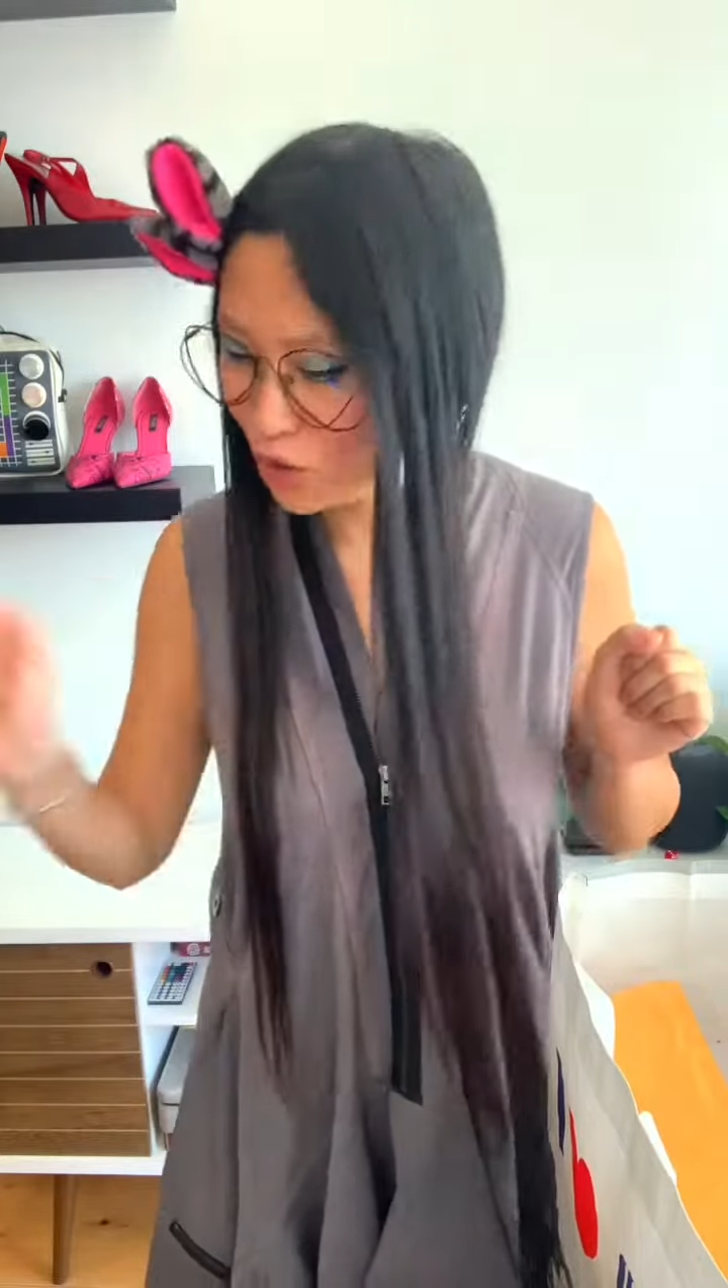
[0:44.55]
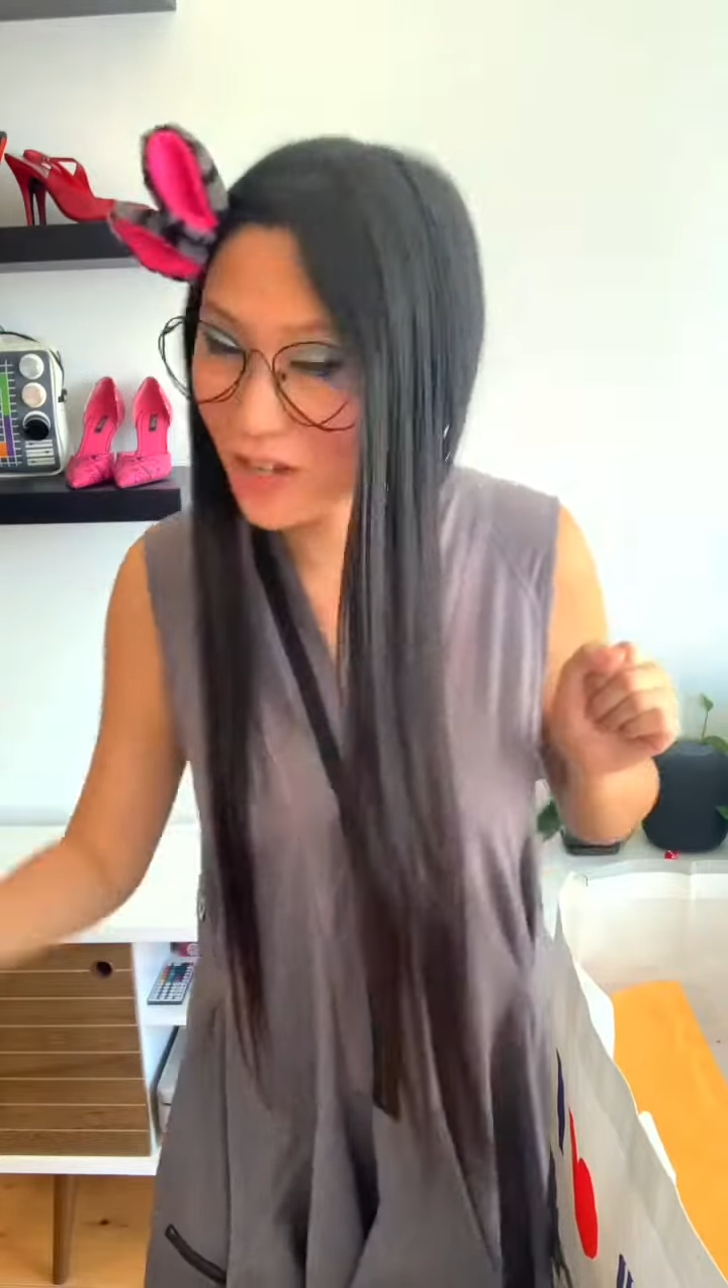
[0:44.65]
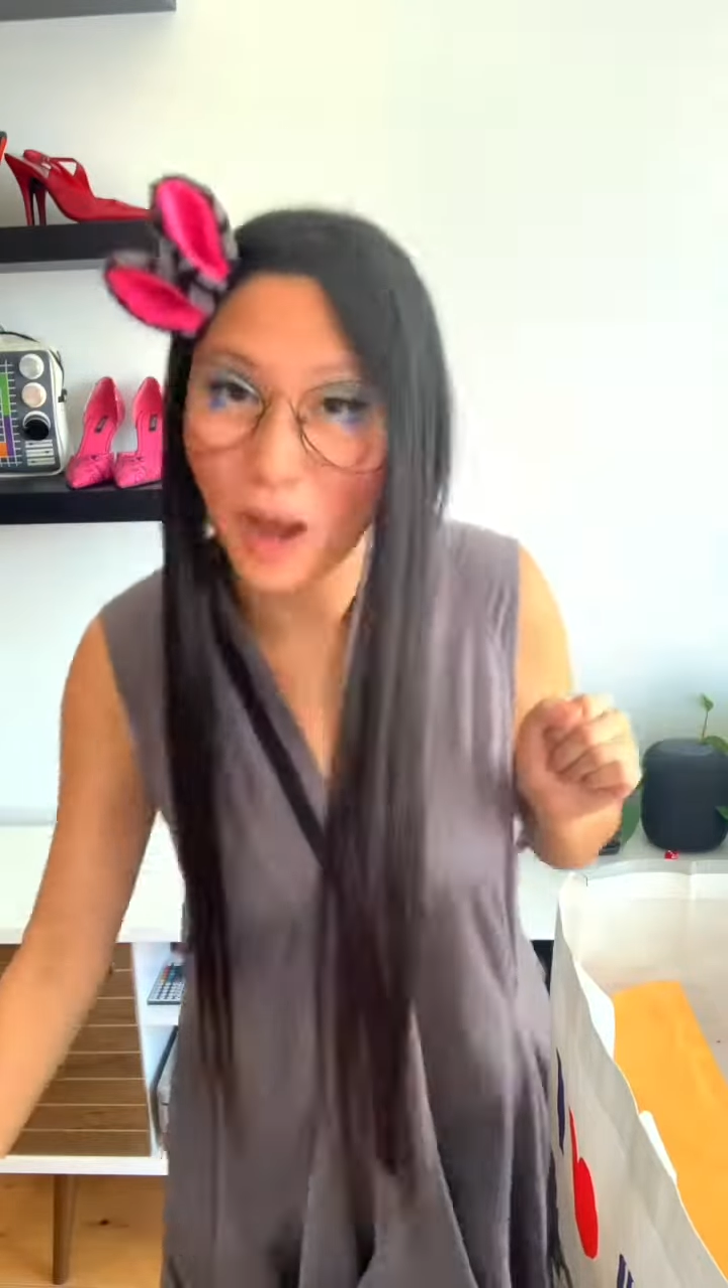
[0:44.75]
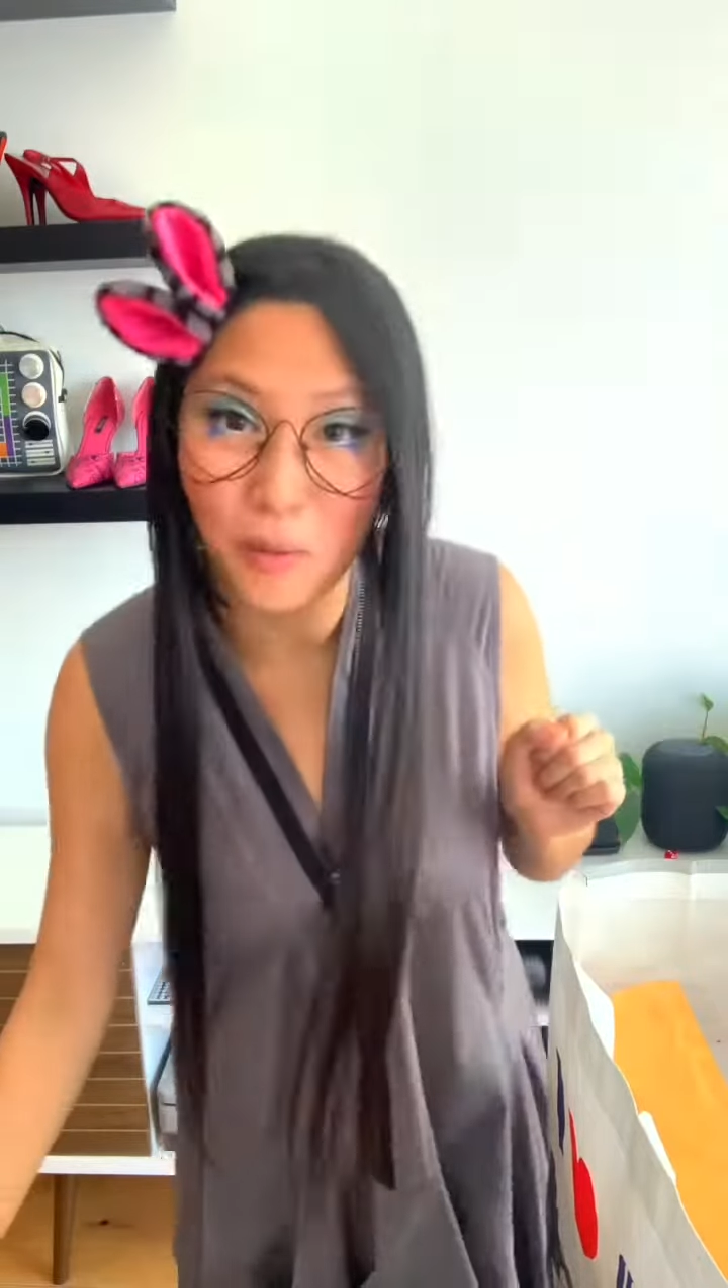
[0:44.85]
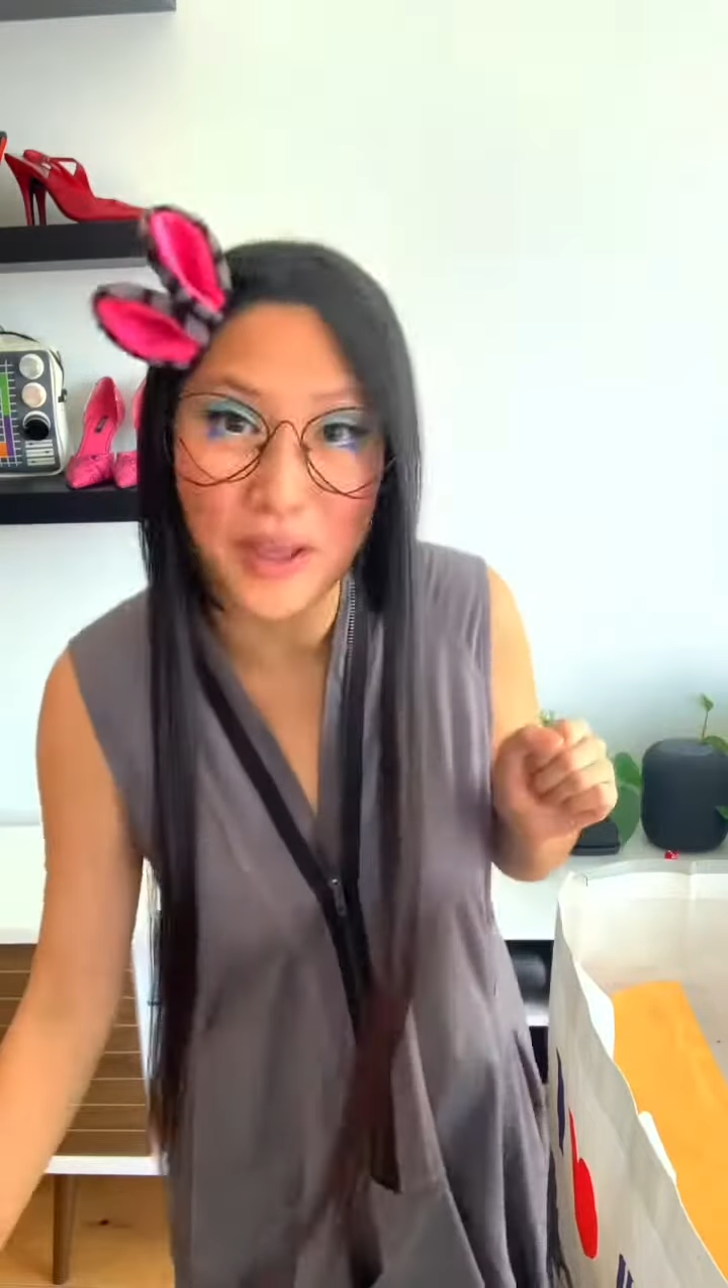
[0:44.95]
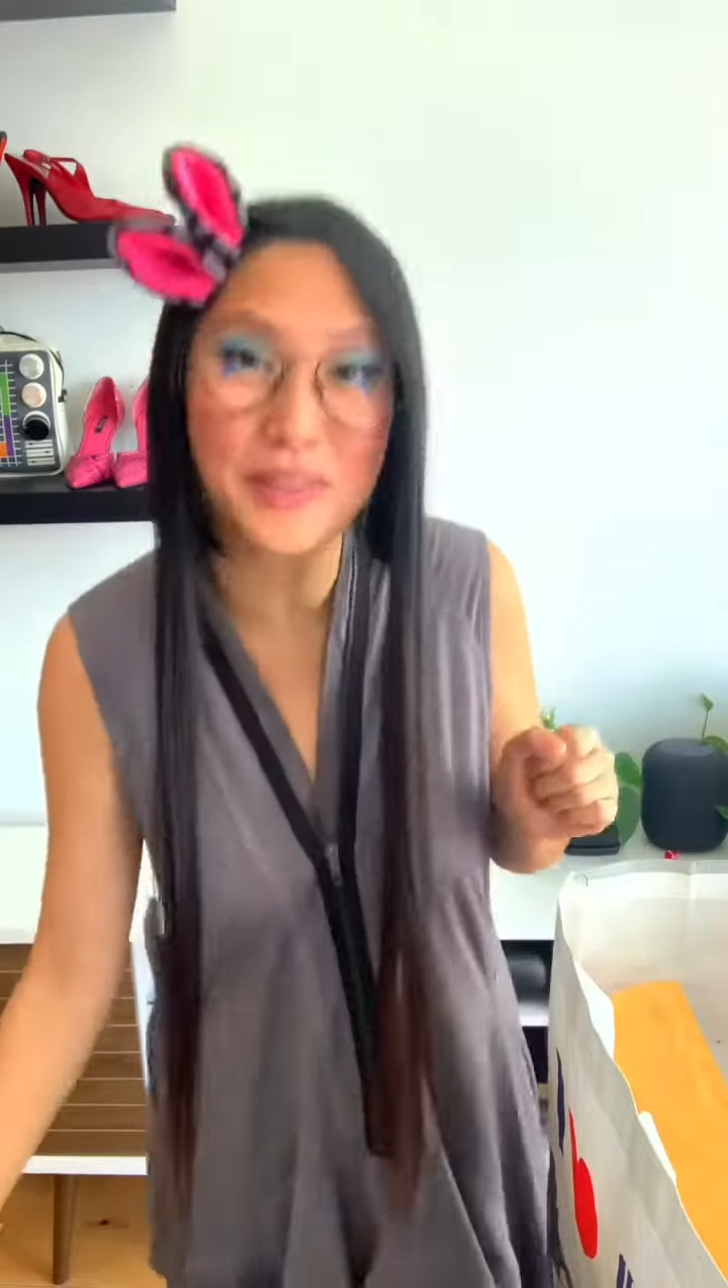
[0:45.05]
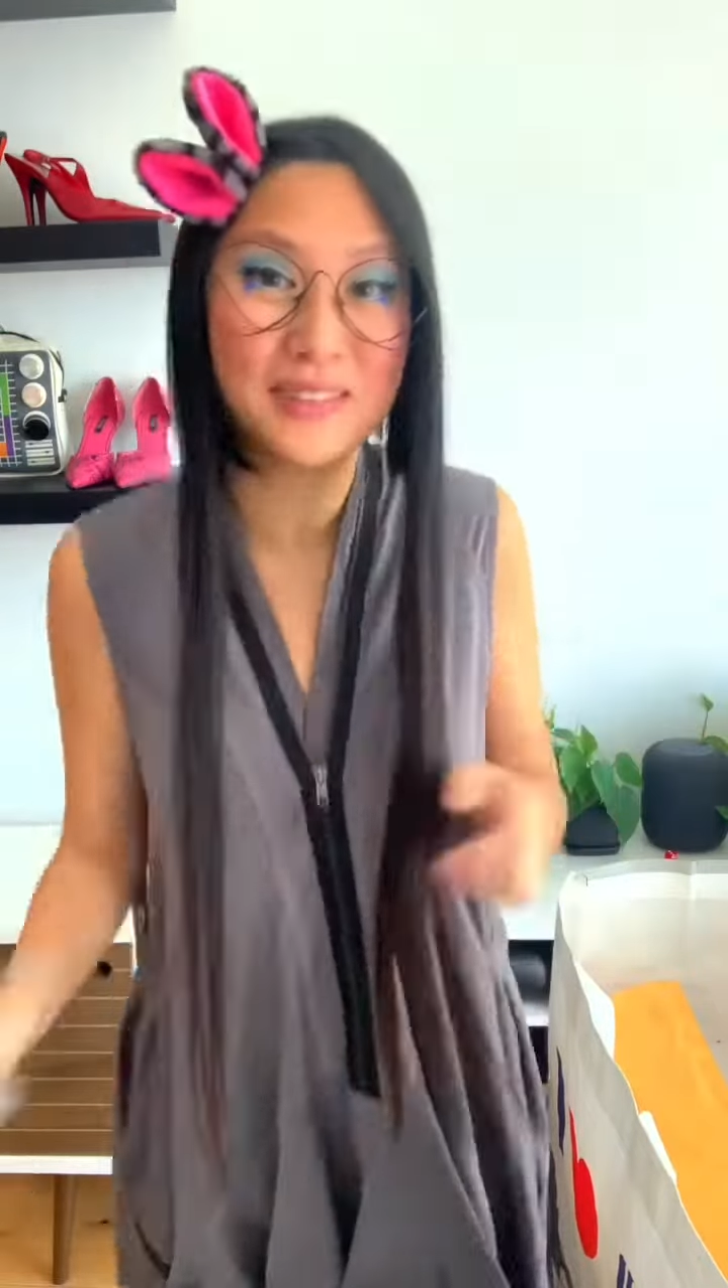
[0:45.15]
cut with